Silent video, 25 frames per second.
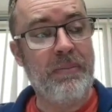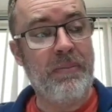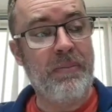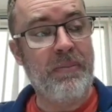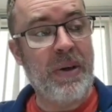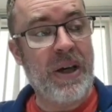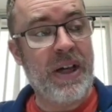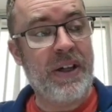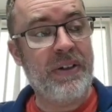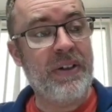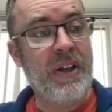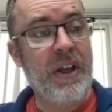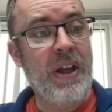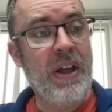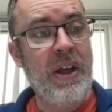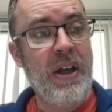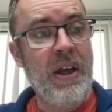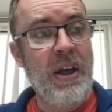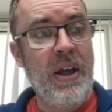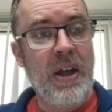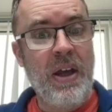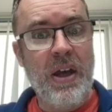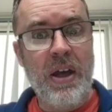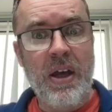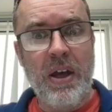But
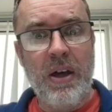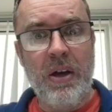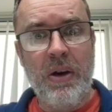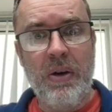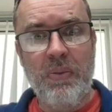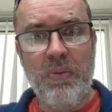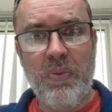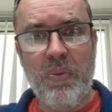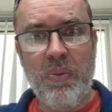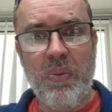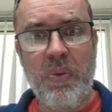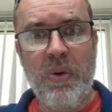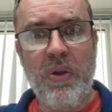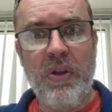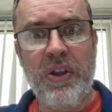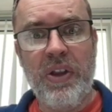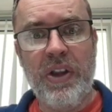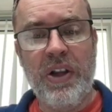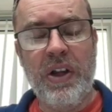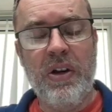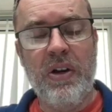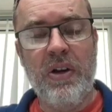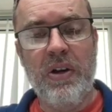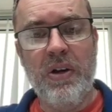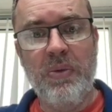one thing
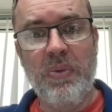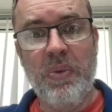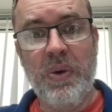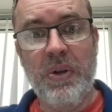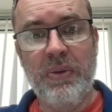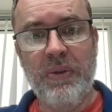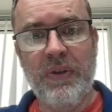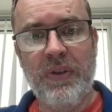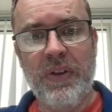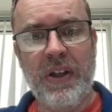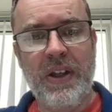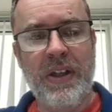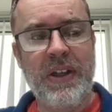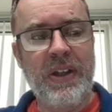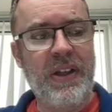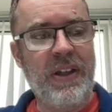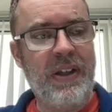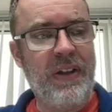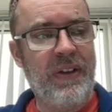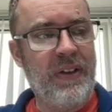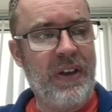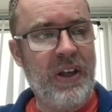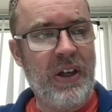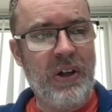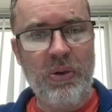that I will say
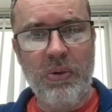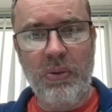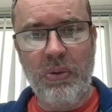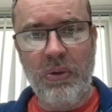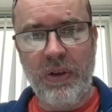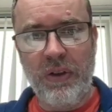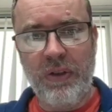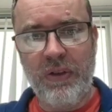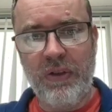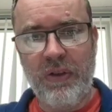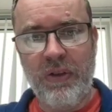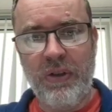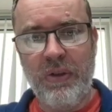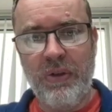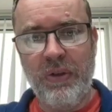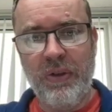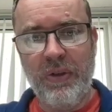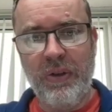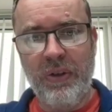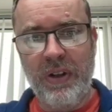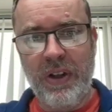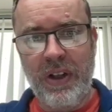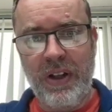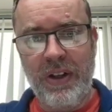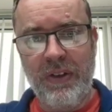is that all the screws
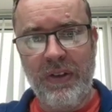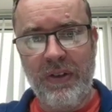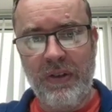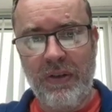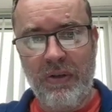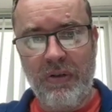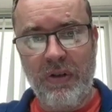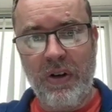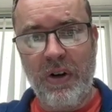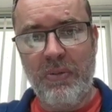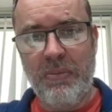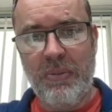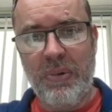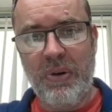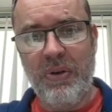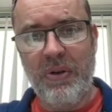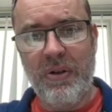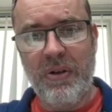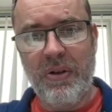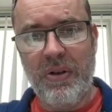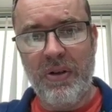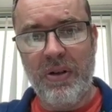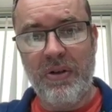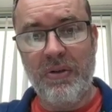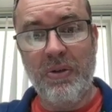on this Chromebook
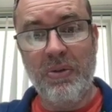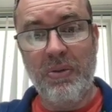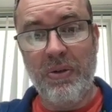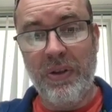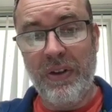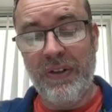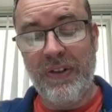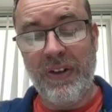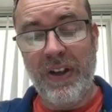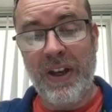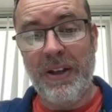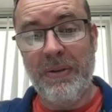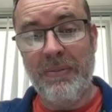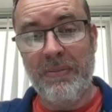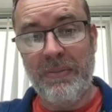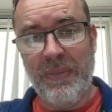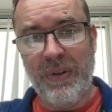are all the same,